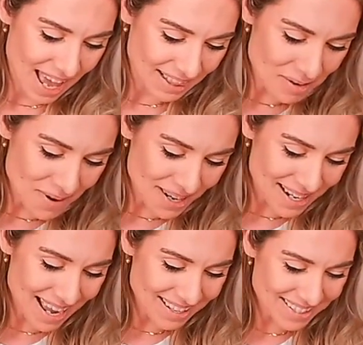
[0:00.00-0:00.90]
Hello,
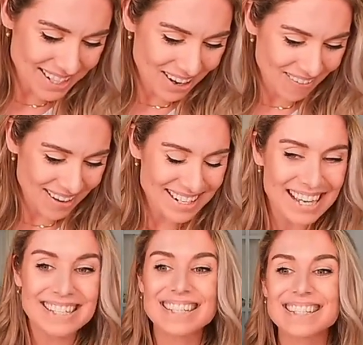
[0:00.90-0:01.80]
Marnie. How's it going?
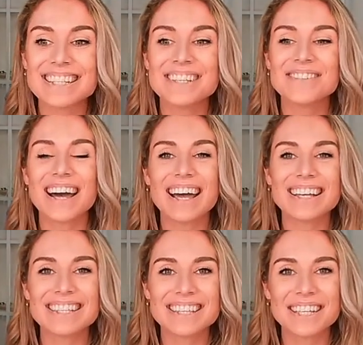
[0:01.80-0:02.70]
Nice to see you
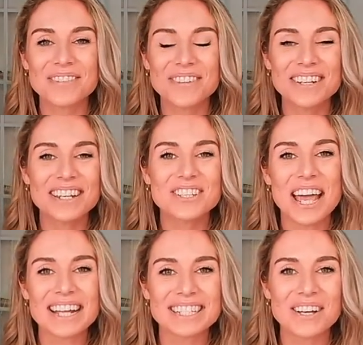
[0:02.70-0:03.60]
guys in the community
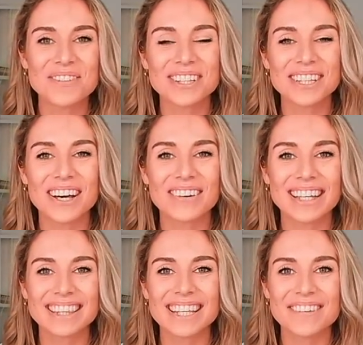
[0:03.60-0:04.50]
chat down below. I
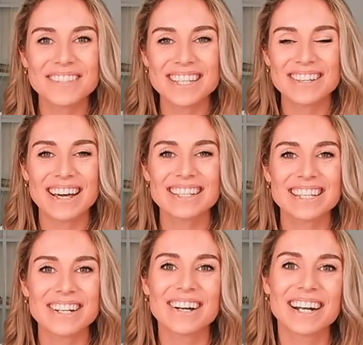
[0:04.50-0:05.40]
love seeing you guys
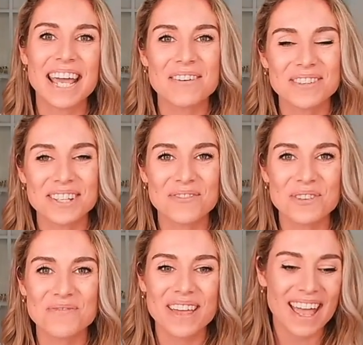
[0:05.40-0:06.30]
here on Amazon
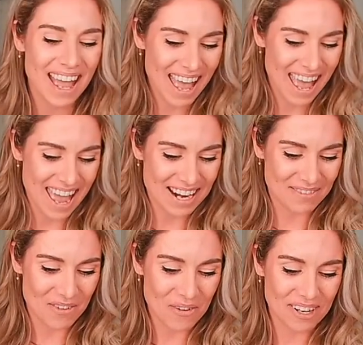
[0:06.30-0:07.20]
with me. And
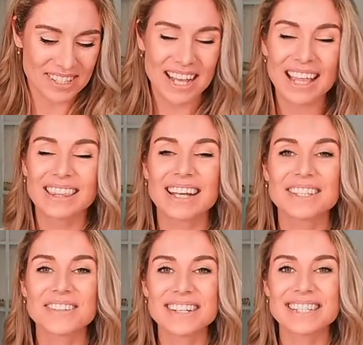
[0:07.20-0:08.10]
of course,
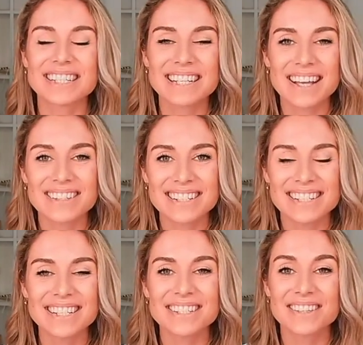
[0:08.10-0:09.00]
lots of great discounts and
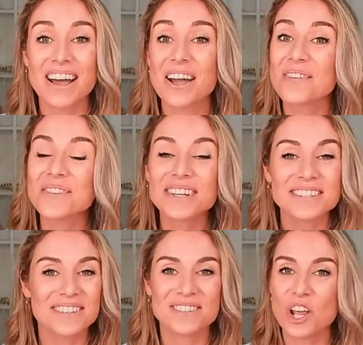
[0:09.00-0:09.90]
deals. So I hope you
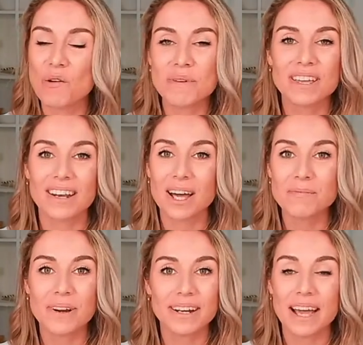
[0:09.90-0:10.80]
guys are shopping it
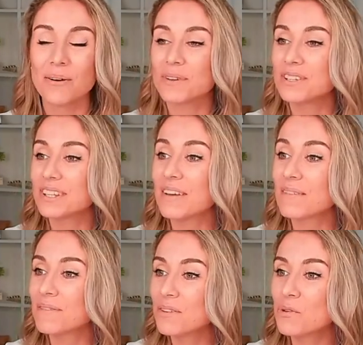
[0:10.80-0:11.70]
up right now. We just have
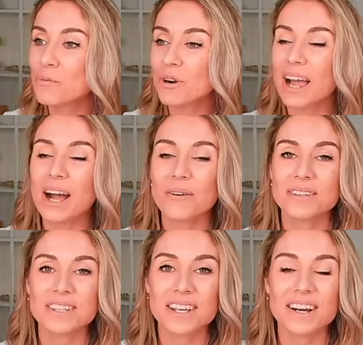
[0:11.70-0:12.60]
a few more
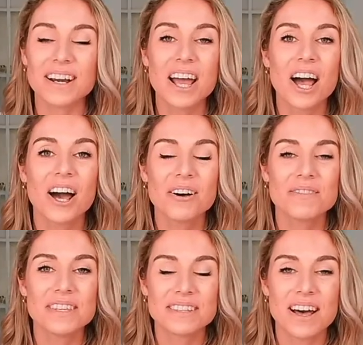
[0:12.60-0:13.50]
hours here
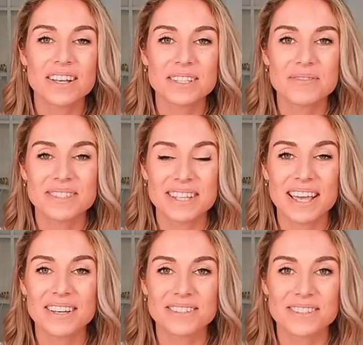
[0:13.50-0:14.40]
of this awesome
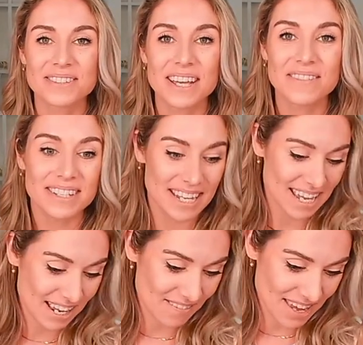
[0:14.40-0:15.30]
sale. So definitely
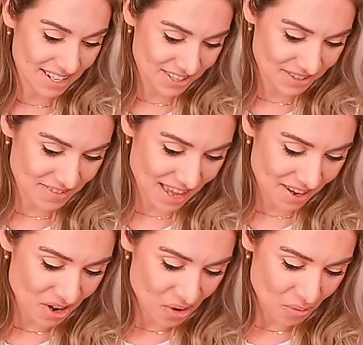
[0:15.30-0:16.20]
take advantage of
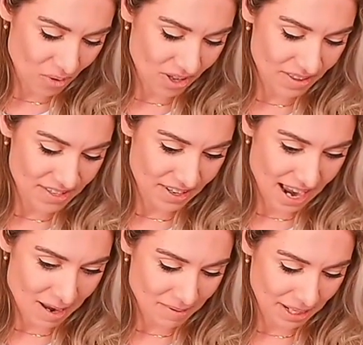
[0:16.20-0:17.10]
that while these are
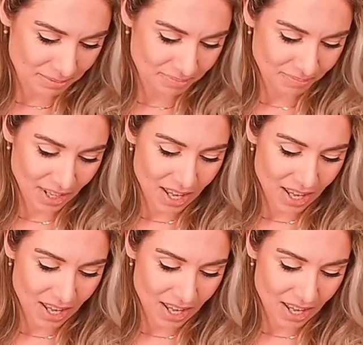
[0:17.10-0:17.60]
happening.